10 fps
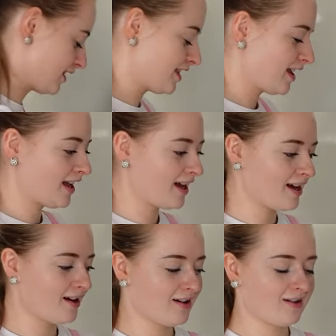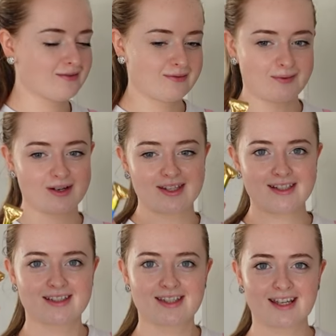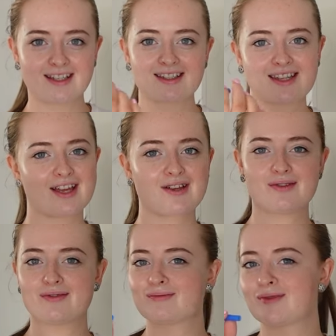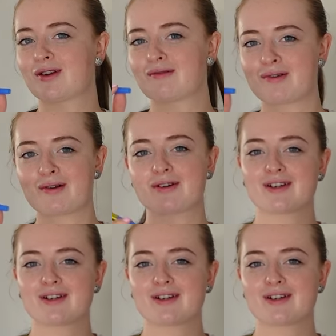I have one of these things that you, you know, blow